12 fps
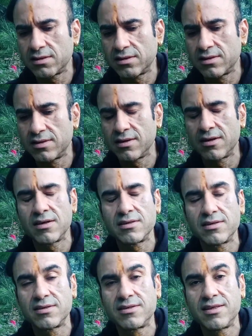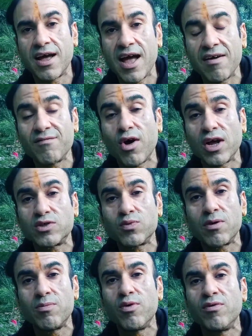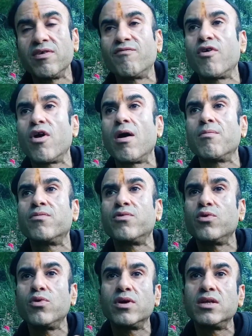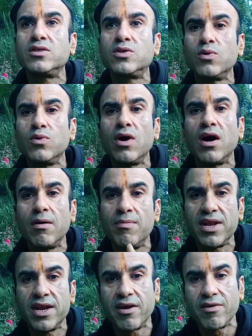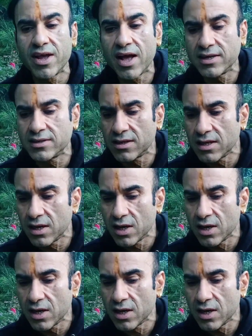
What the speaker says: the have-nots were moving from rural to urban areas.